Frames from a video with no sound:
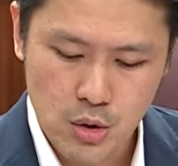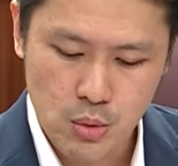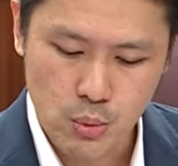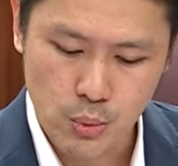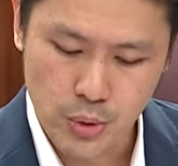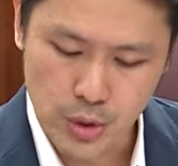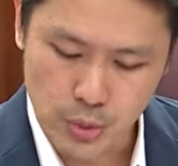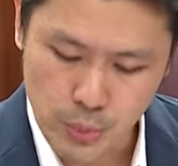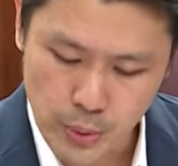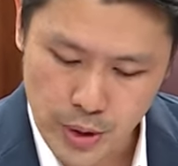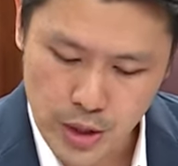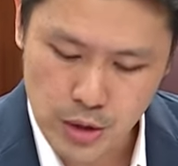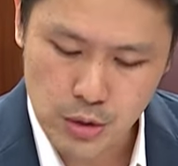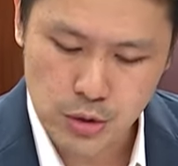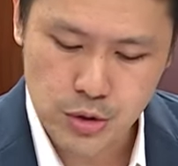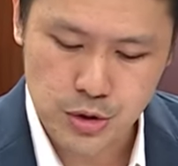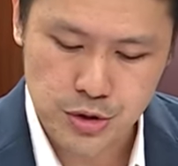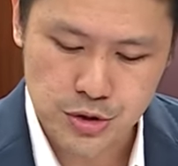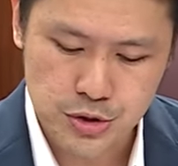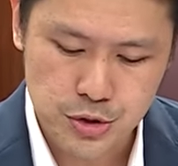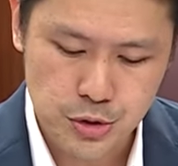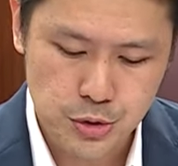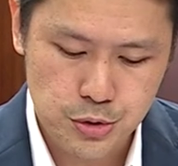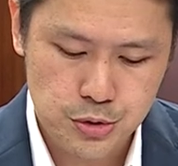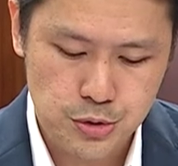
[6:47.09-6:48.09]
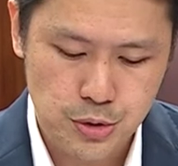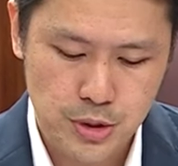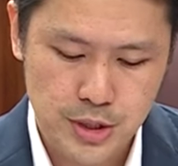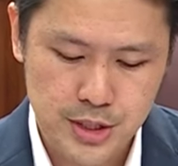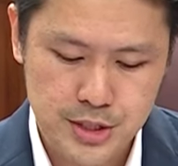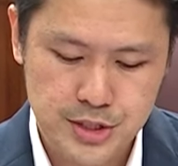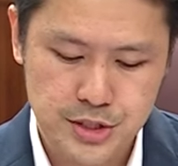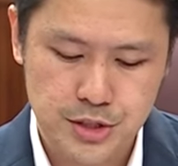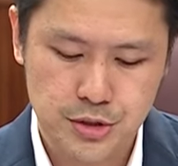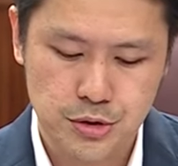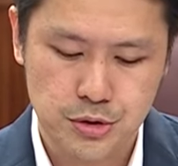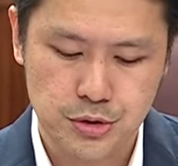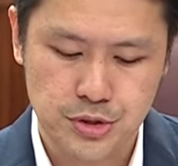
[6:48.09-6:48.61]
We will continue to
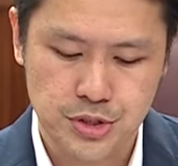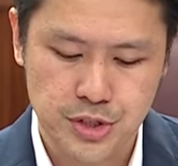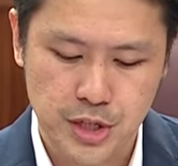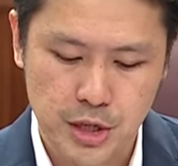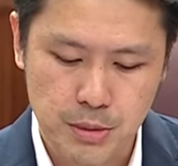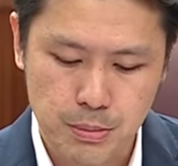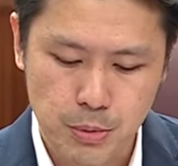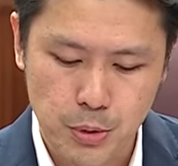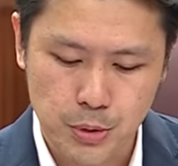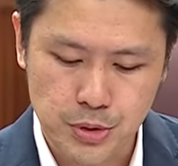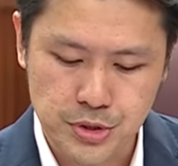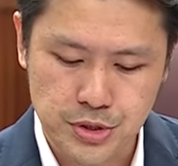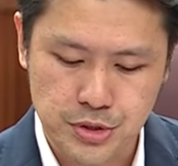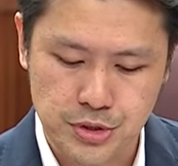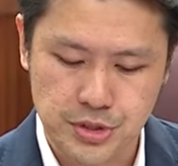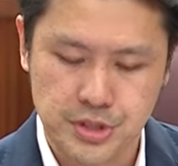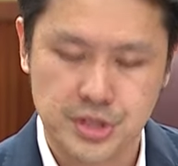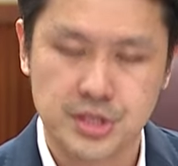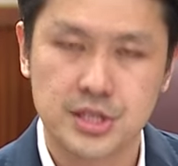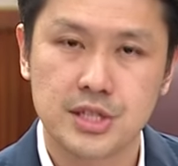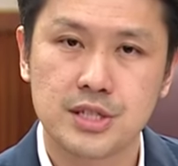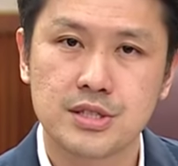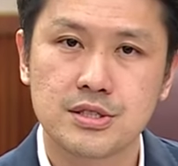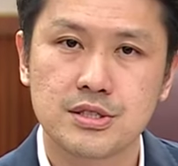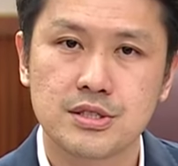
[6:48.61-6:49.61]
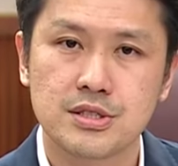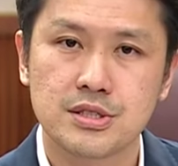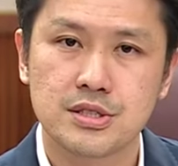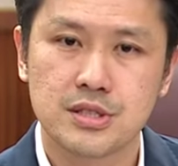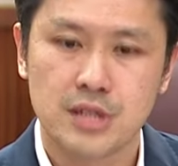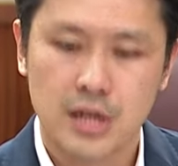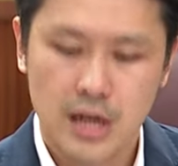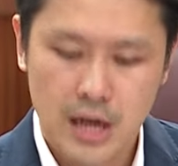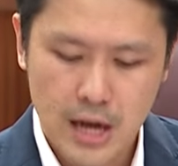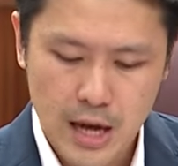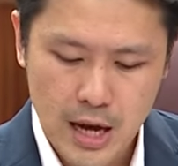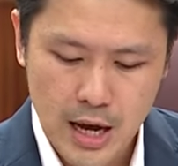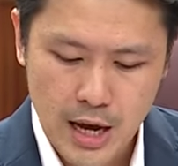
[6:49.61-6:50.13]
listen to Singaporeans' concerns
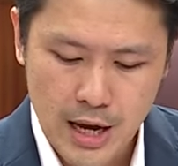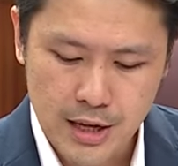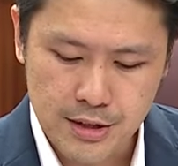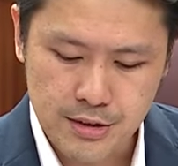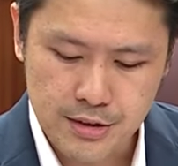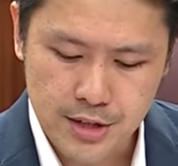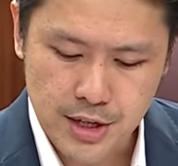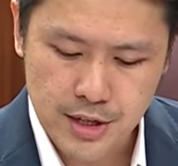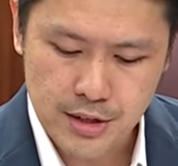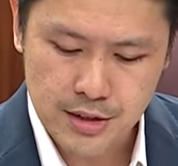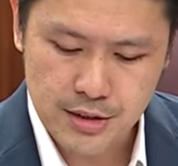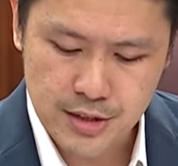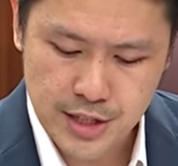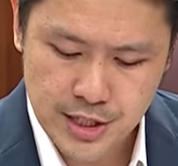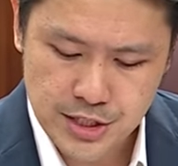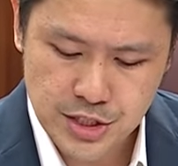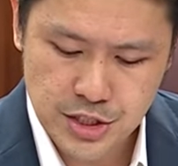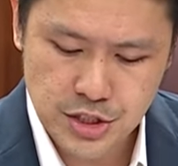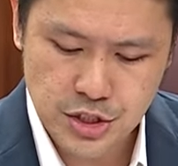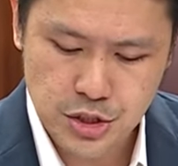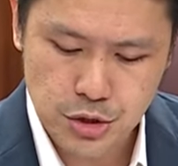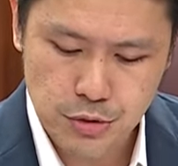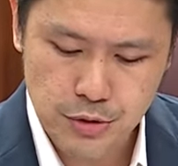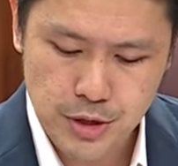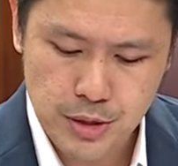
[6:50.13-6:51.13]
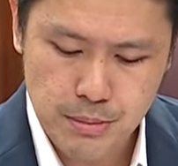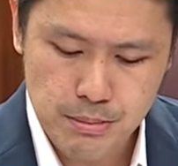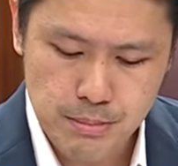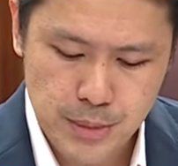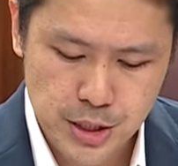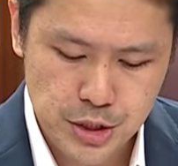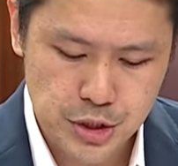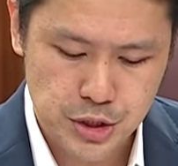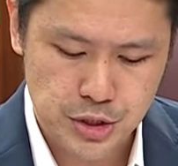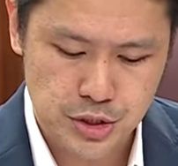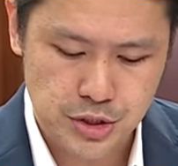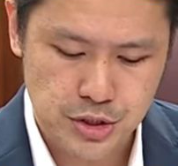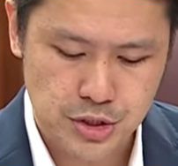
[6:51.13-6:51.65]
and take necessary
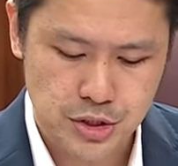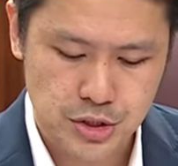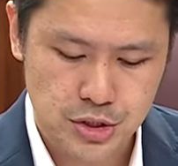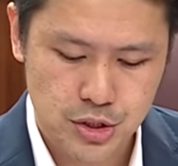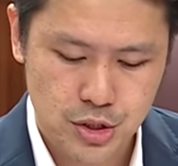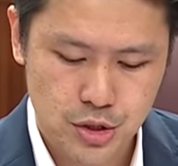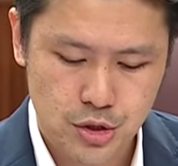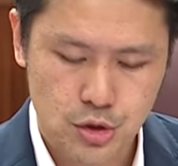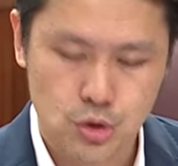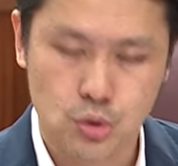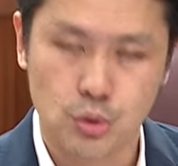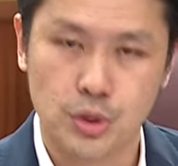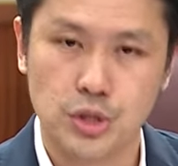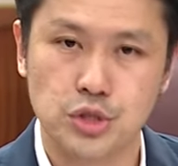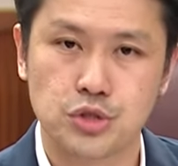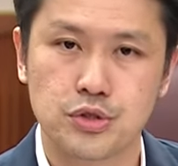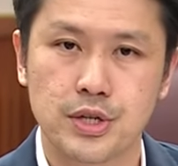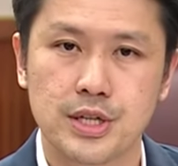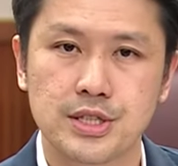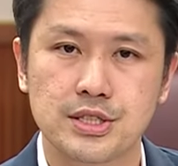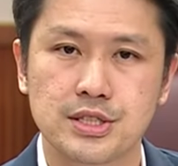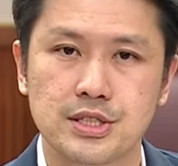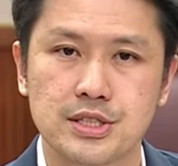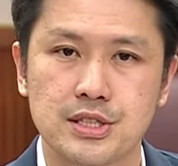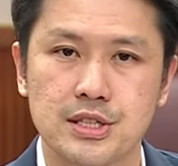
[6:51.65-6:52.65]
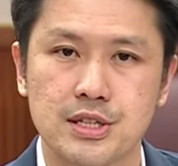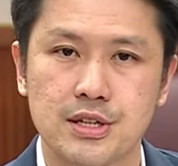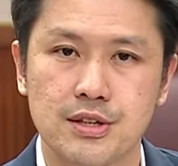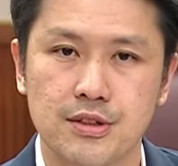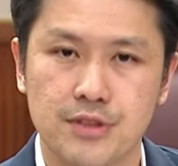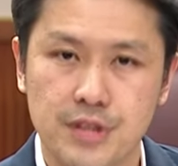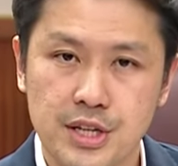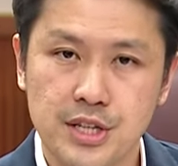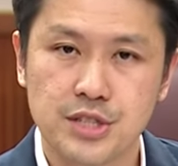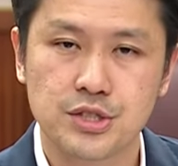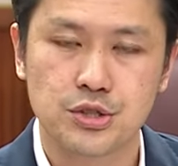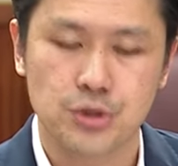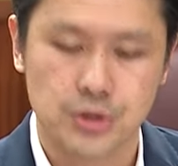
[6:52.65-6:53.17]
measures to address
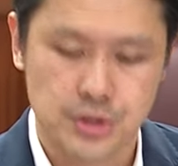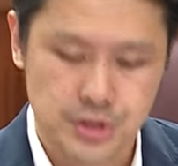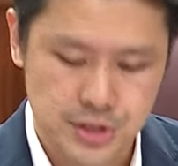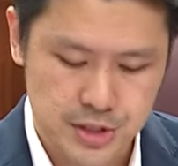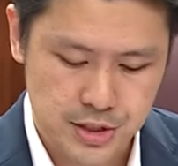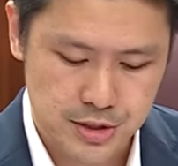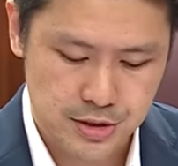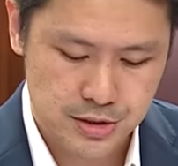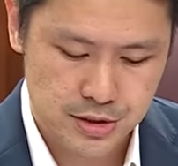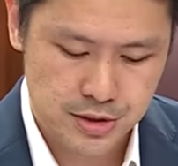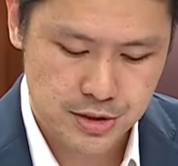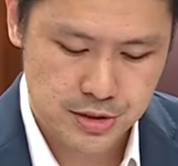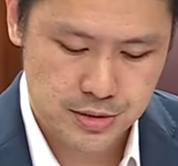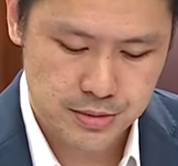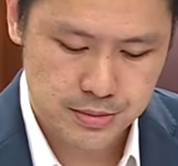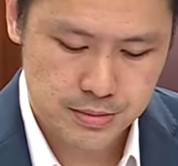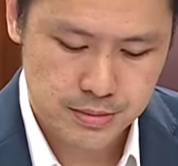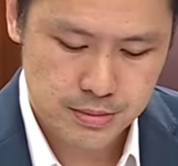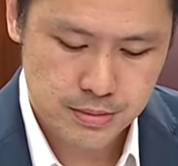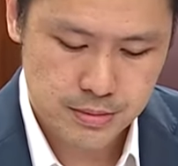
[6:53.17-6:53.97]
these concerns.